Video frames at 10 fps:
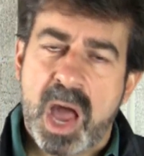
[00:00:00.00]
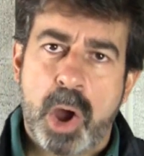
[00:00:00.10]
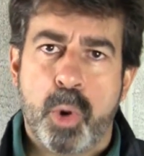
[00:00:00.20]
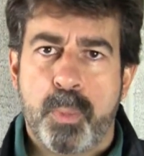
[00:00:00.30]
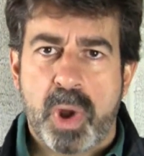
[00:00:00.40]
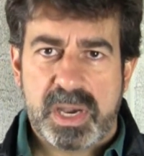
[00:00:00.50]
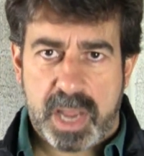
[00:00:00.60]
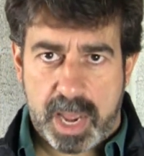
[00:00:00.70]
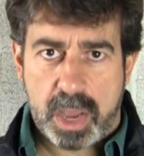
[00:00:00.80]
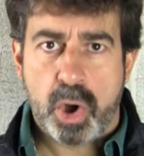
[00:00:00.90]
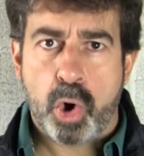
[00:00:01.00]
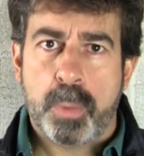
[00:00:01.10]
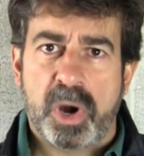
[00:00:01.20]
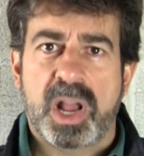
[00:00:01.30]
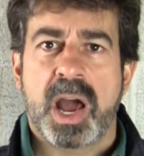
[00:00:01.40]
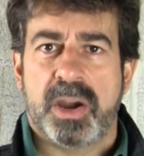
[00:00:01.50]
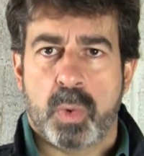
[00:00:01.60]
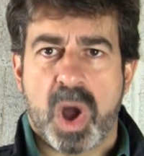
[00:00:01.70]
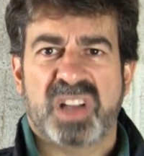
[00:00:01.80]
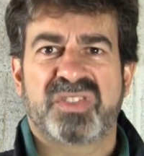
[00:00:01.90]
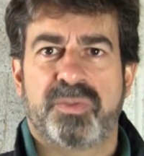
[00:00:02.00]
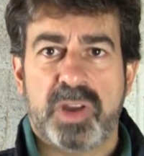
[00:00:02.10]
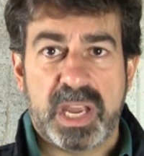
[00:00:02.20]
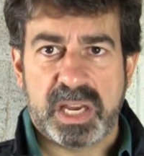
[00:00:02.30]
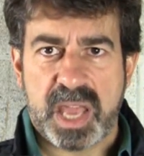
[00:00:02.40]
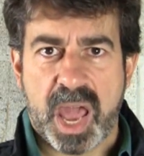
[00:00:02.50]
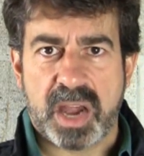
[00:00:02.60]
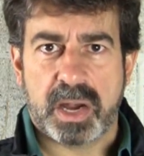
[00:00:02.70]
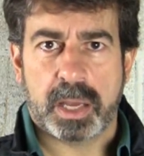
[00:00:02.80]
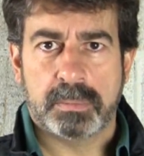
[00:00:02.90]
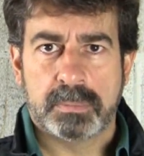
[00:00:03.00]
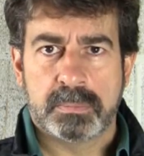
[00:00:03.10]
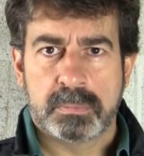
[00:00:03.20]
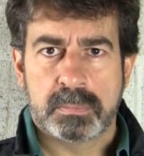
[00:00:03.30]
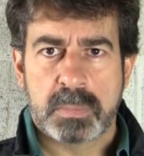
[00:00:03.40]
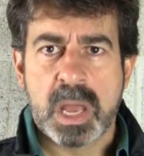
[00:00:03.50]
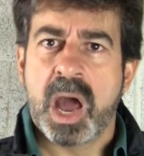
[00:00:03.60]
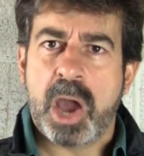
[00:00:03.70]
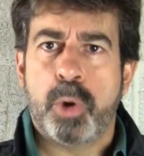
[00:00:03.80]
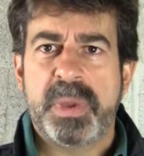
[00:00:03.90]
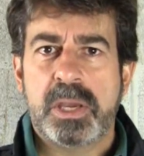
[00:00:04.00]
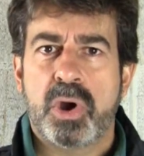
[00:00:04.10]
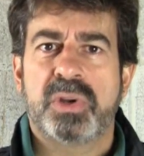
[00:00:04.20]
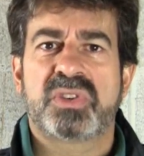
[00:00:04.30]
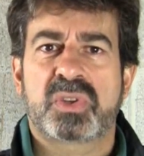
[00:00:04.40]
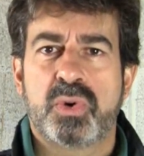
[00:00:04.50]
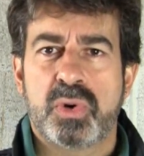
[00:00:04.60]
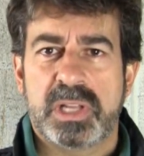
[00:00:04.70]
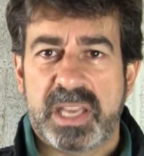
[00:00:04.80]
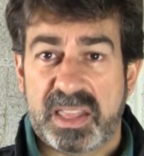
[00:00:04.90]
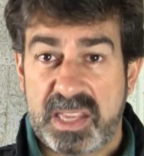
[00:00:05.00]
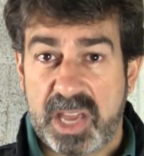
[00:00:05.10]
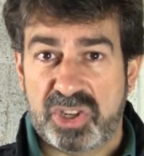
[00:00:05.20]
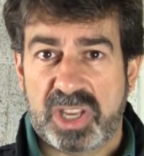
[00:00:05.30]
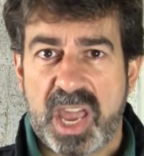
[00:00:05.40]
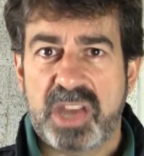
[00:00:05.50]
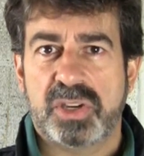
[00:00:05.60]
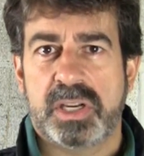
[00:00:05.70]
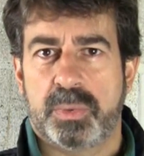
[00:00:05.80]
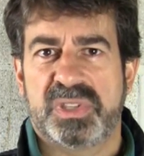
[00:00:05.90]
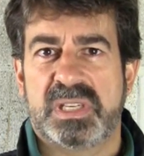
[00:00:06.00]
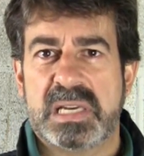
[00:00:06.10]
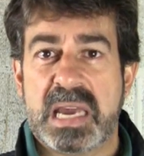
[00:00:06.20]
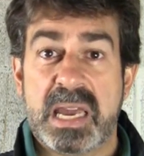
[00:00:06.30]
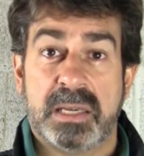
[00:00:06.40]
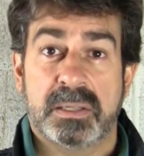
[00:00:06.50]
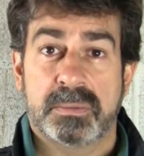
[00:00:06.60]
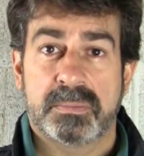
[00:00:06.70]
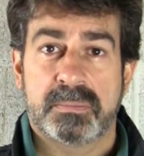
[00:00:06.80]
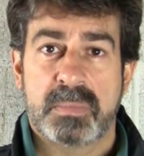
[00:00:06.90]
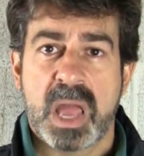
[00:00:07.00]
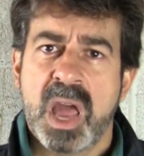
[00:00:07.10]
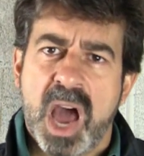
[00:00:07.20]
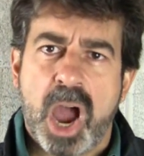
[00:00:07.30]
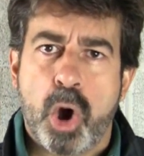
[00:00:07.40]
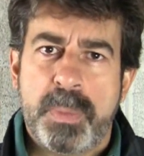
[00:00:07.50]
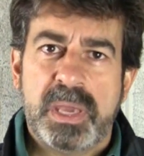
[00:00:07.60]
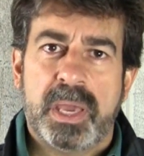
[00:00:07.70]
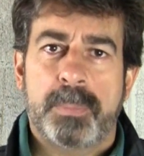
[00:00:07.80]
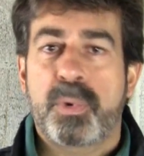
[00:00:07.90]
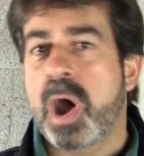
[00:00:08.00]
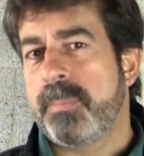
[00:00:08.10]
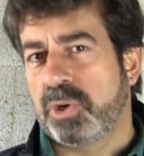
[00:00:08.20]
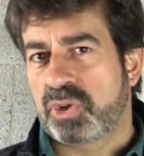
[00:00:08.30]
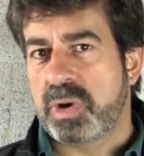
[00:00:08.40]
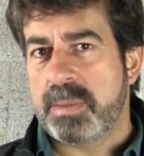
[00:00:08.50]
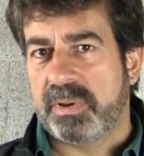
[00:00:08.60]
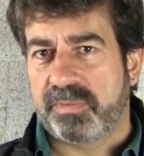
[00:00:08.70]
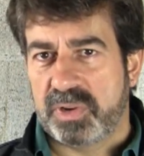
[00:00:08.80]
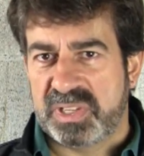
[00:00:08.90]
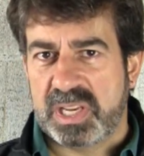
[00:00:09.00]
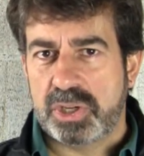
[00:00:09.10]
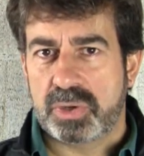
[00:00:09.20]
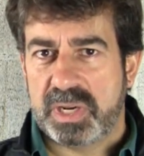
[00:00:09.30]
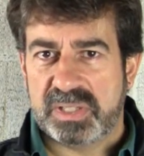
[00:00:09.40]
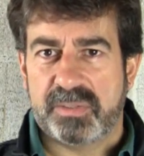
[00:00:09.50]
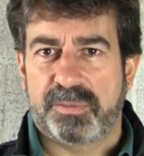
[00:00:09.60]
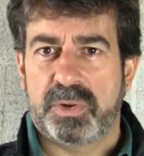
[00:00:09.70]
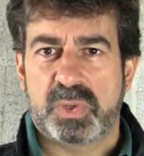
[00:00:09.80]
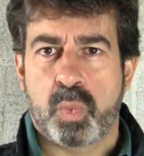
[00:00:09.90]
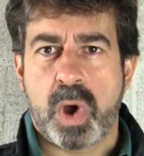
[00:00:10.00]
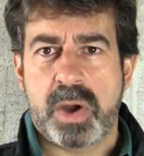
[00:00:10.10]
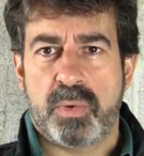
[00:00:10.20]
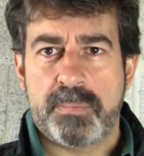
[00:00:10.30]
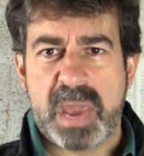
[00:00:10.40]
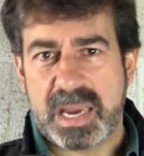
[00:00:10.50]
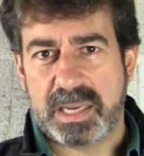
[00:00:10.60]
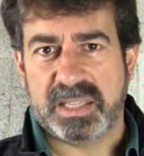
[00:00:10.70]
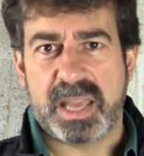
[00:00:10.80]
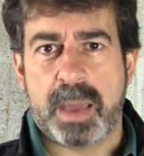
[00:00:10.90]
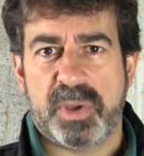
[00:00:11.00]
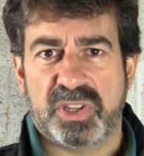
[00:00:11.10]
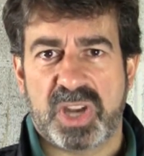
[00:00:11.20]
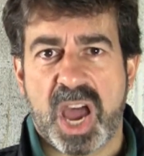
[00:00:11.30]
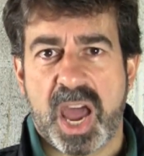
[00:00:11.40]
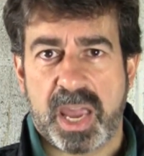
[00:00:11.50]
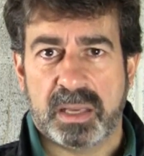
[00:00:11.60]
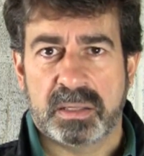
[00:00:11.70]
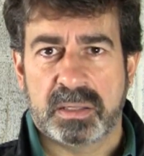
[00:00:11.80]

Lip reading: I hope one day Omar Khadr walks free in Canada. I hope he can go to school and get the education he was denied. I hope he can get proper treatment for his injuries and for his one remaining damaged eye.